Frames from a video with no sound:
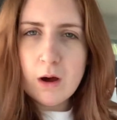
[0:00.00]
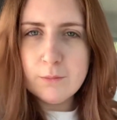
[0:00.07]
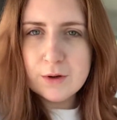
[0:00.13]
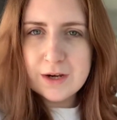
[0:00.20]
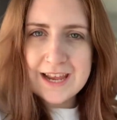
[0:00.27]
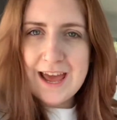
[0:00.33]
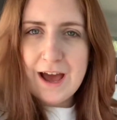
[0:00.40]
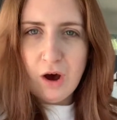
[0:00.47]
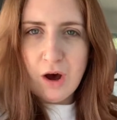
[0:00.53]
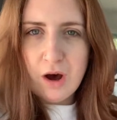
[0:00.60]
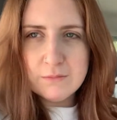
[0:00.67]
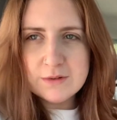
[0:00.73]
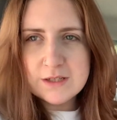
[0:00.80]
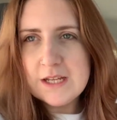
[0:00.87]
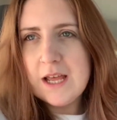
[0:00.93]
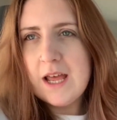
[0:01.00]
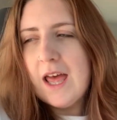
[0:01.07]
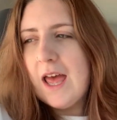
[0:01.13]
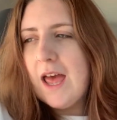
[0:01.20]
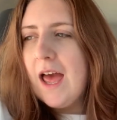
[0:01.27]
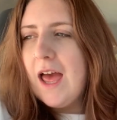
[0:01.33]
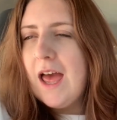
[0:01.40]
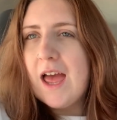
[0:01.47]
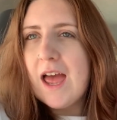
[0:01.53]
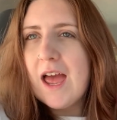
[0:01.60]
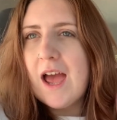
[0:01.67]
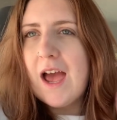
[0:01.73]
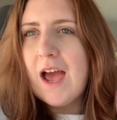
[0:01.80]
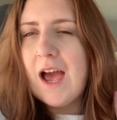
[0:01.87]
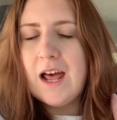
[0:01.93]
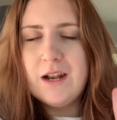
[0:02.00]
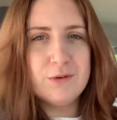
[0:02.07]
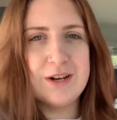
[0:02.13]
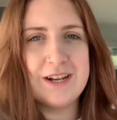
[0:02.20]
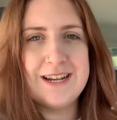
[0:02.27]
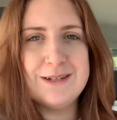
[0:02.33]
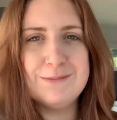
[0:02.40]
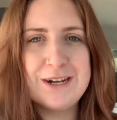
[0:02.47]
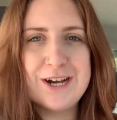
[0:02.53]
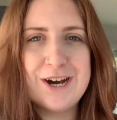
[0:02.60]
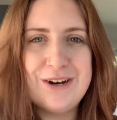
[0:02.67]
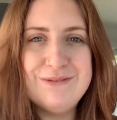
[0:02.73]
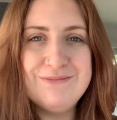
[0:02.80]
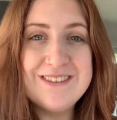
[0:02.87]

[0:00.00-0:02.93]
I'm going to get armed and I'm going to clean my car.